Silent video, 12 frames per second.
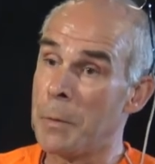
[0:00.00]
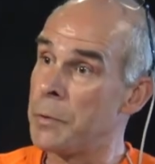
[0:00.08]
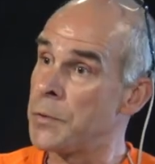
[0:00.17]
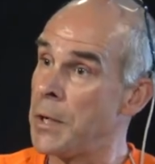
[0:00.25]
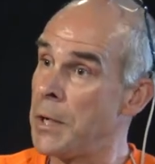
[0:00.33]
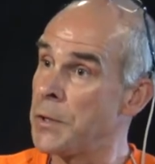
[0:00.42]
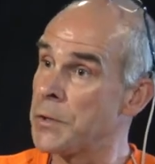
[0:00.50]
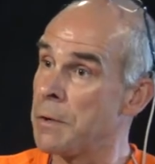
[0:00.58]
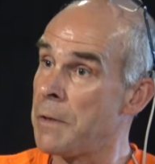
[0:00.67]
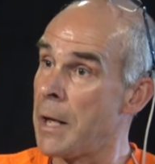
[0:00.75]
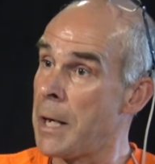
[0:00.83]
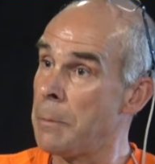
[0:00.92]
proceedings
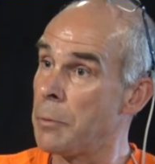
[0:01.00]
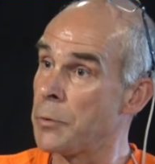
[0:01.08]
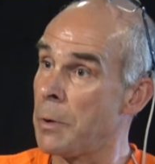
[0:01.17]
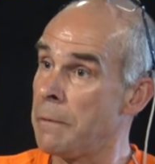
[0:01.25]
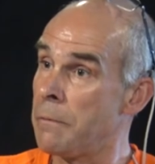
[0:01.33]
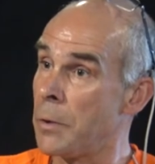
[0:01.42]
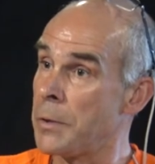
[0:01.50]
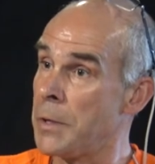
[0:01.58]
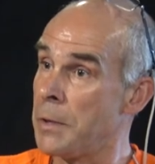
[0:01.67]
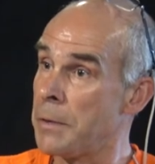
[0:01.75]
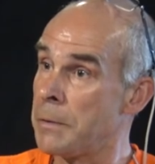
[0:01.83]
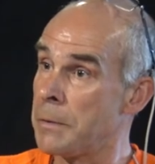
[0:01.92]
of that April
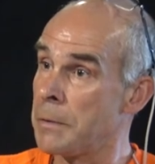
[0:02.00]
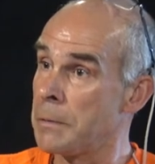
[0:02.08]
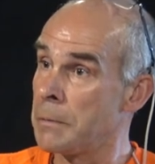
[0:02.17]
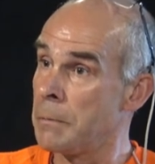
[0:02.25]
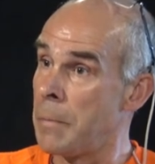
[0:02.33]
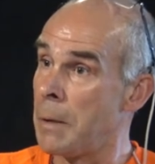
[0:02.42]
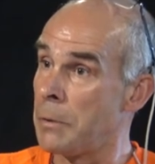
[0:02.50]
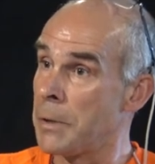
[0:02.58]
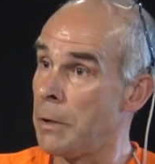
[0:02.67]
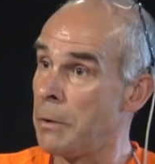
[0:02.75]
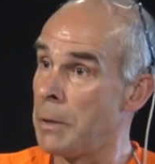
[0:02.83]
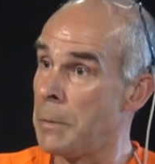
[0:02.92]
2014 public
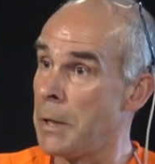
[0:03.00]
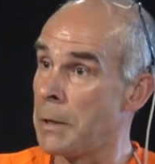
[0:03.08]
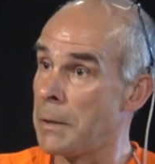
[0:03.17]
hearing meeting.